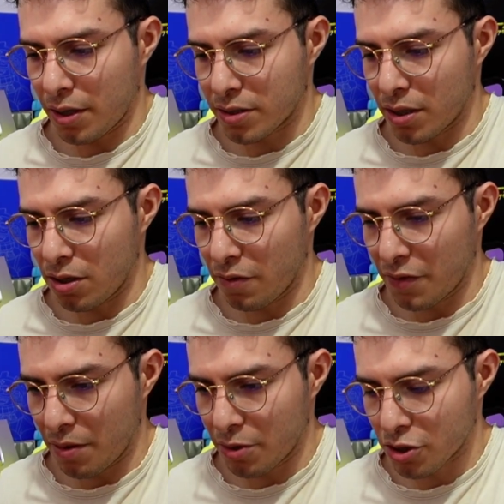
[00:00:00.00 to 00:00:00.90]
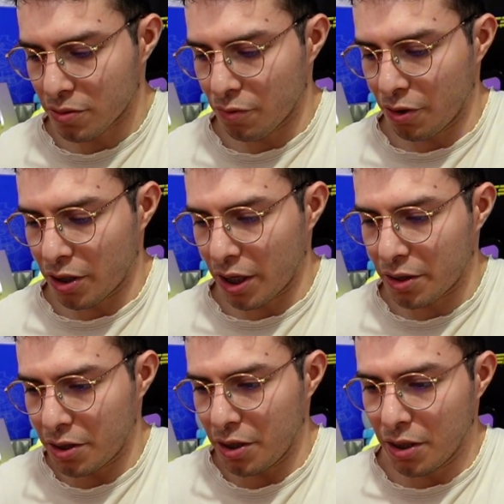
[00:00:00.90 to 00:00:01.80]
A lot of damage. We're gonna
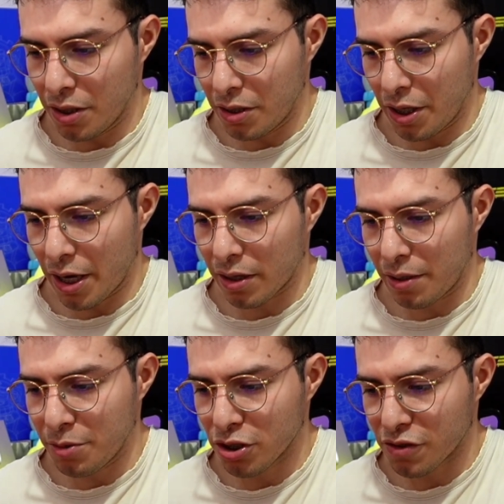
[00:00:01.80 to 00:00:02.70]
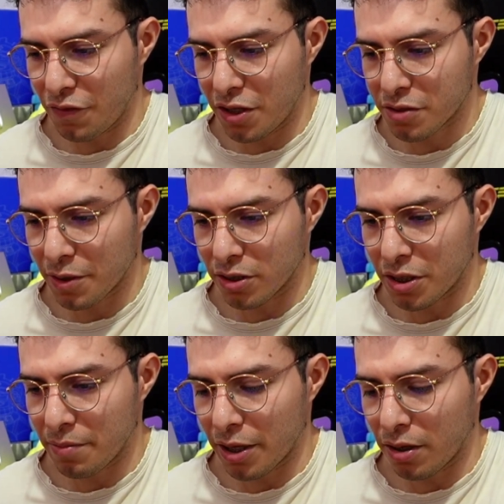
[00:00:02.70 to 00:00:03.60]
get the egg. Let me just Phoenix because
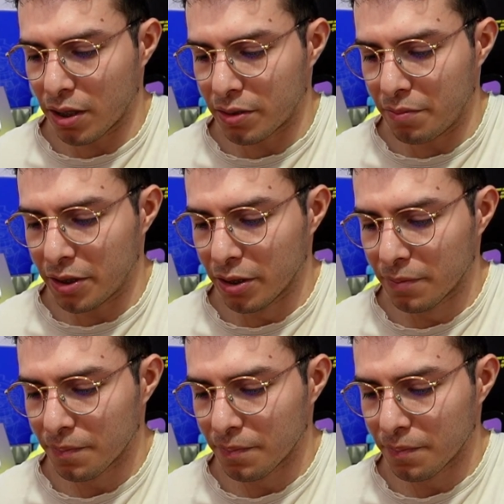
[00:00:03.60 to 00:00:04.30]
he might go at the middle.